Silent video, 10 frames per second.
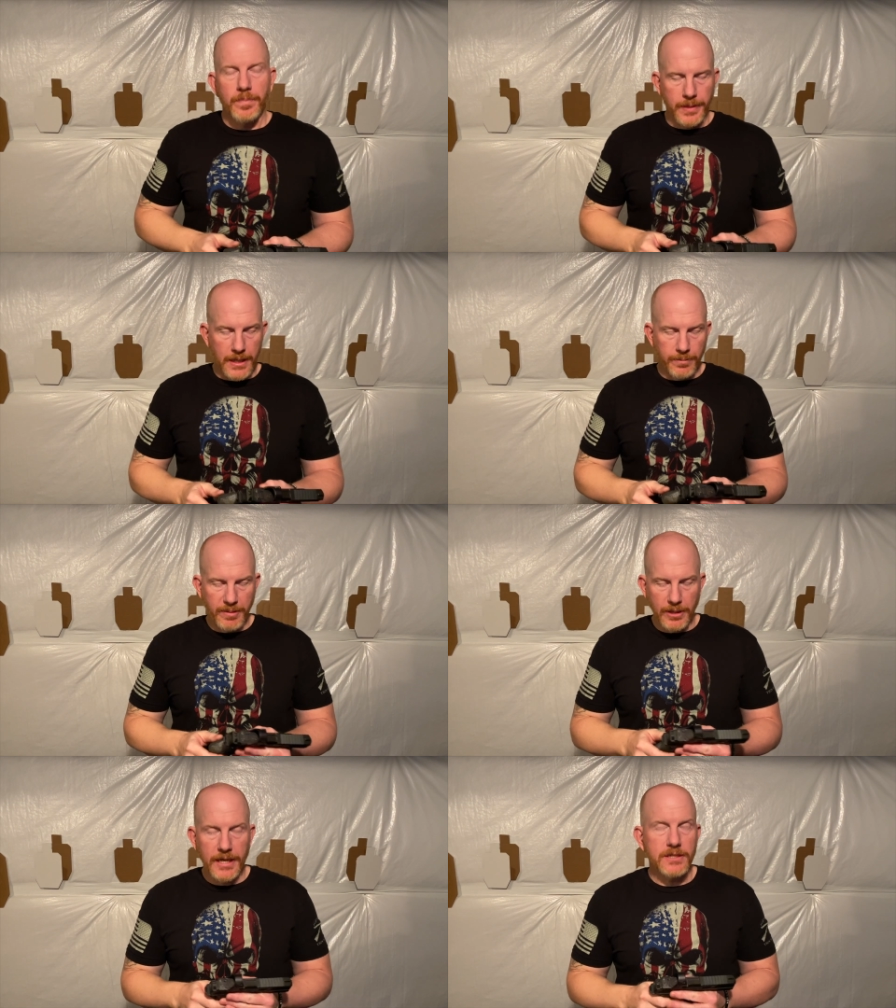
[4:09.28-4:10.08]
A lot of
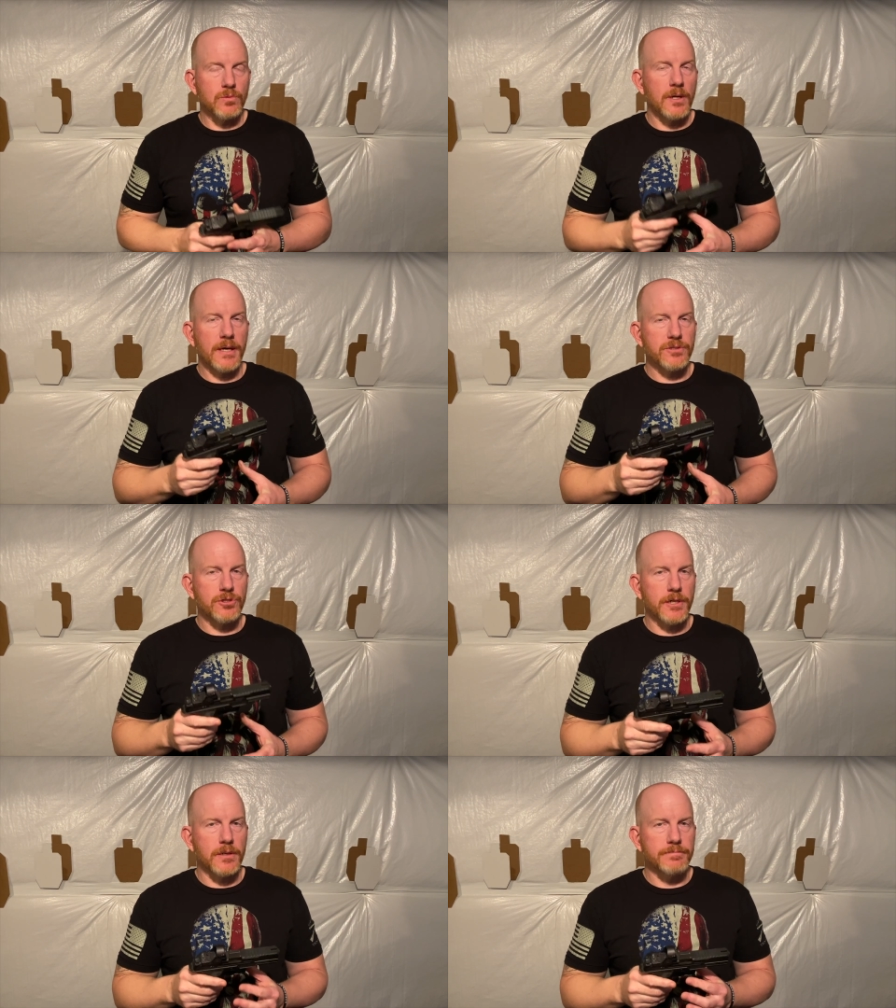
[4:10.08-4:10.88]
people ask, well, how's the
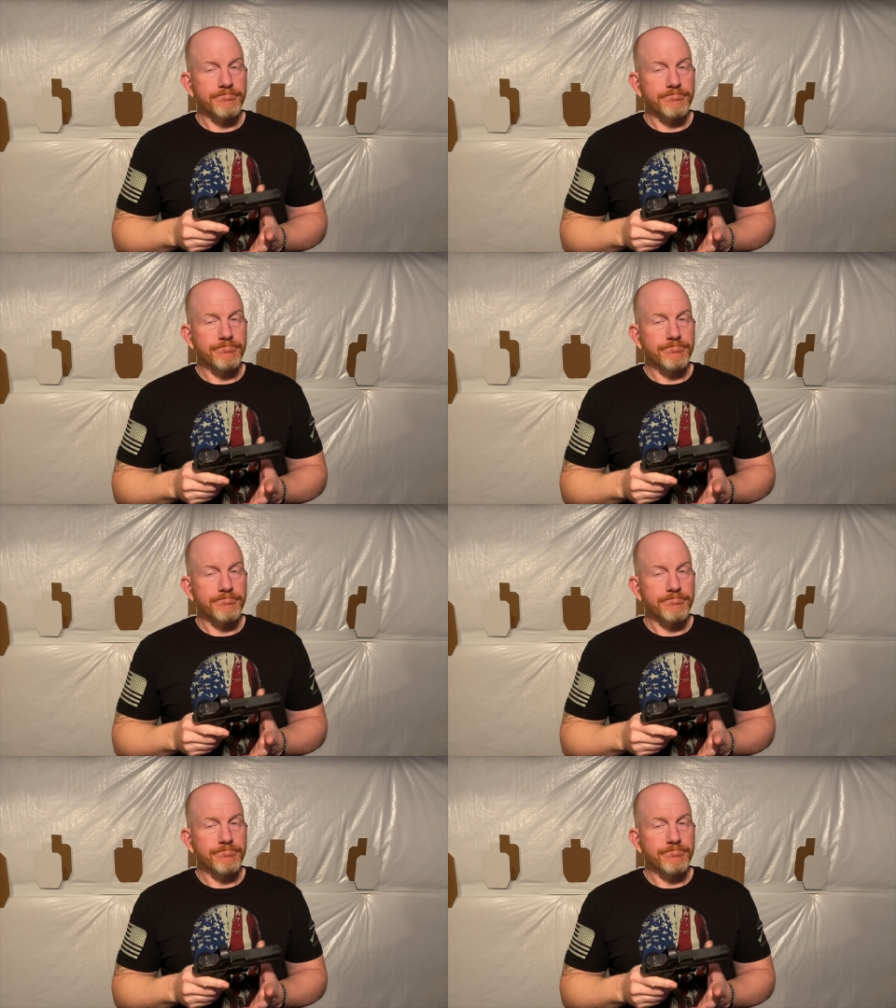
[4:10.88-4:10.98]
trigger?